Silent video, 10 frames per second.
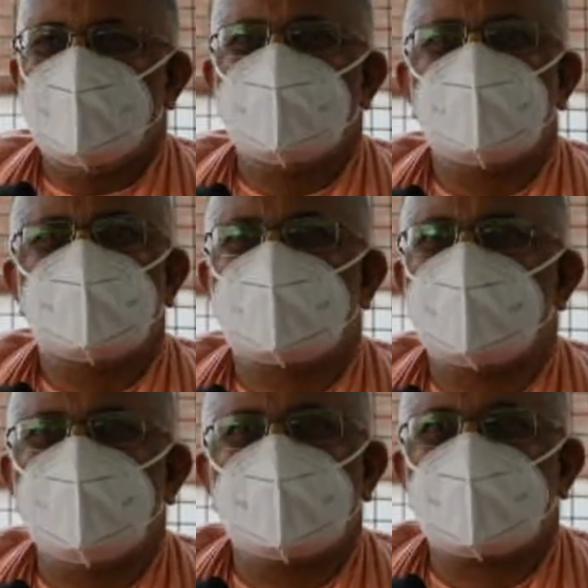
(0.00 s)
So
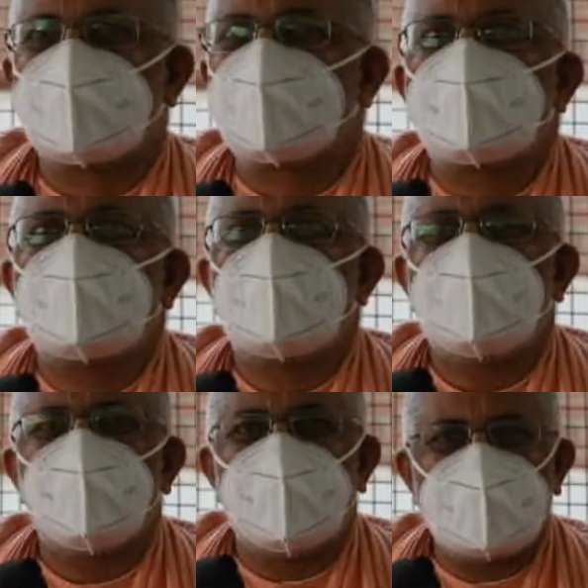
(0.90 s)
she was
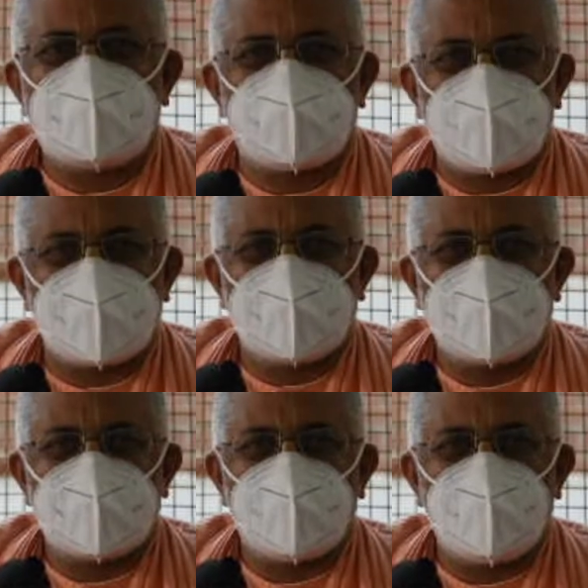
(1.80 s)
really vengeful.
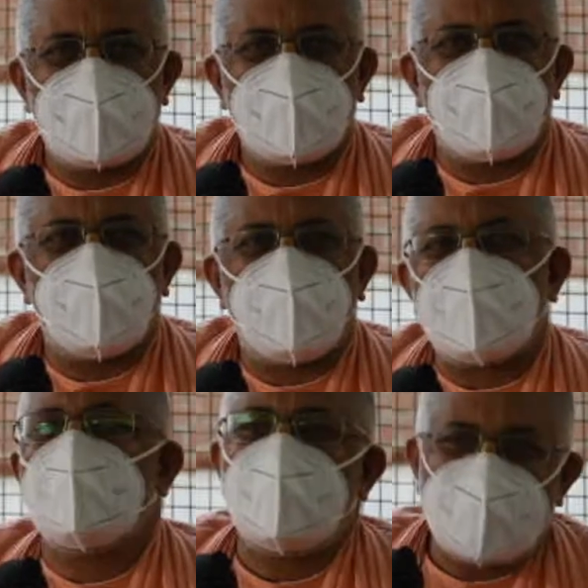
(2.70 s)
Want to
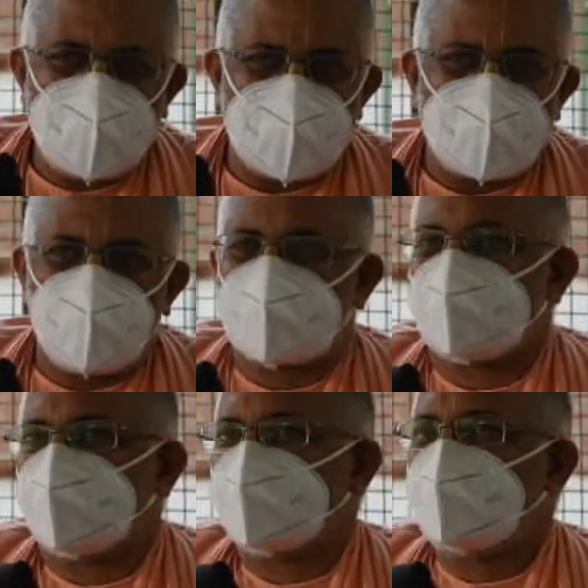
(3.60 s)
violate the other
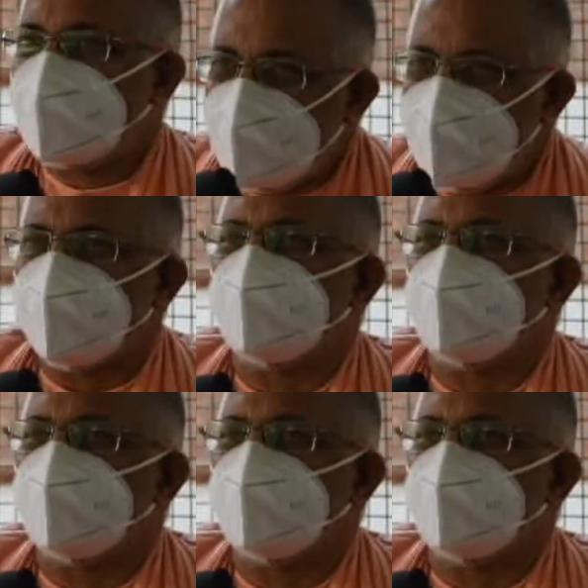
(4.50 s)
person. Kill him.